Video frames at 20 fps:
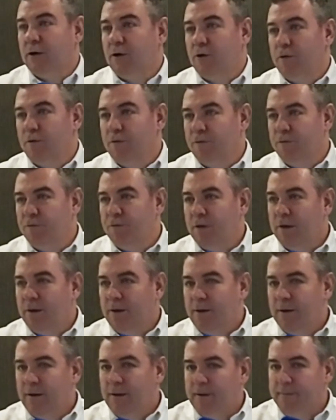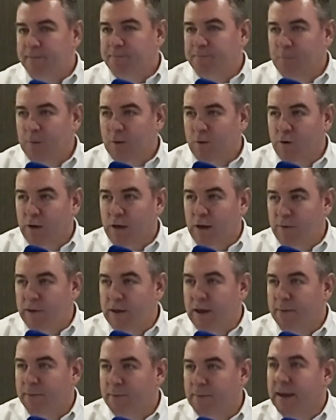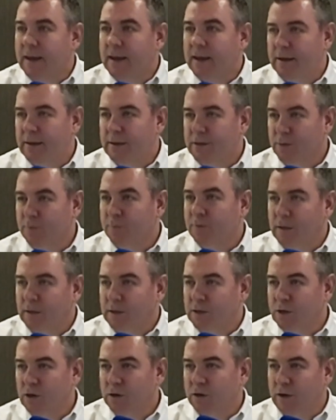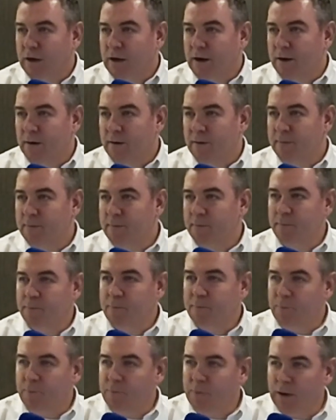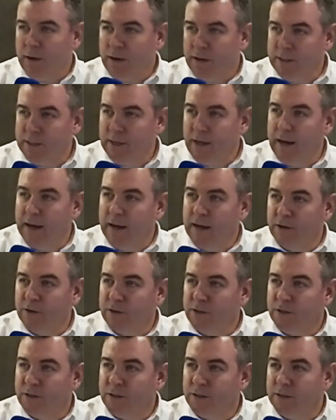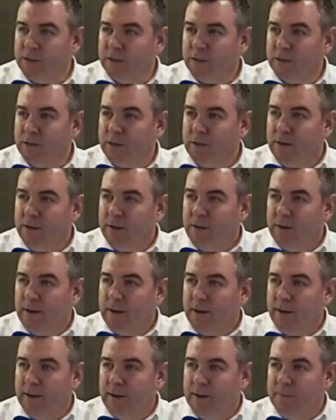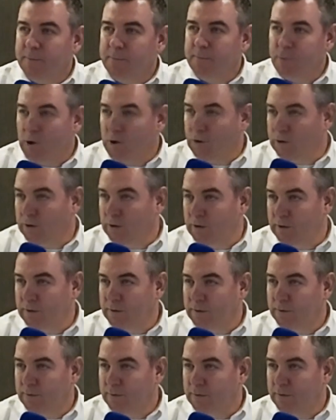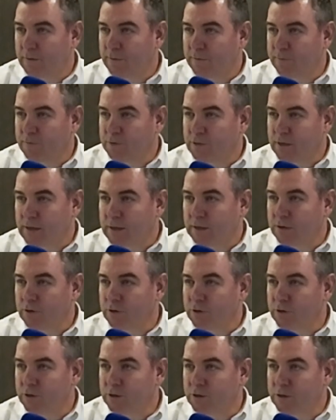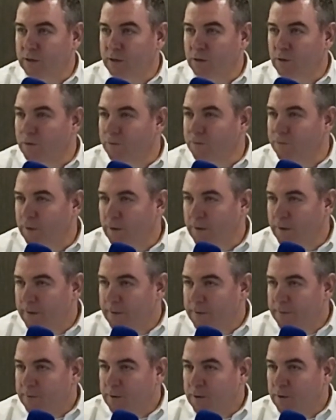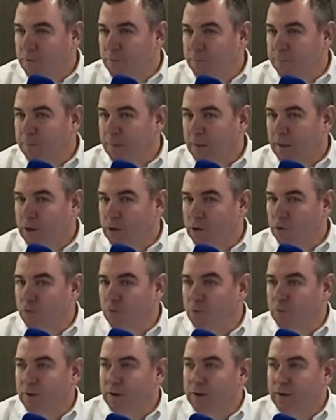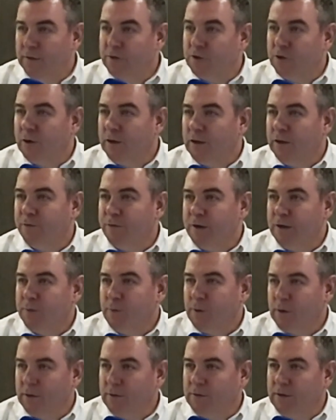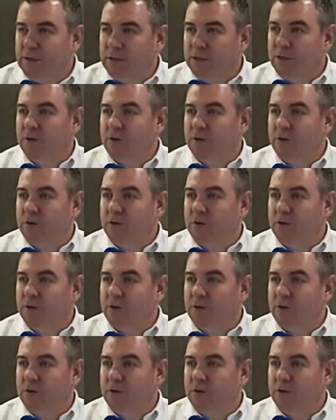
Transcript: curve. Okay, we can't make something that's not there, but it is a highly consistent product for sand use. The good of and certainly in the French market, really, just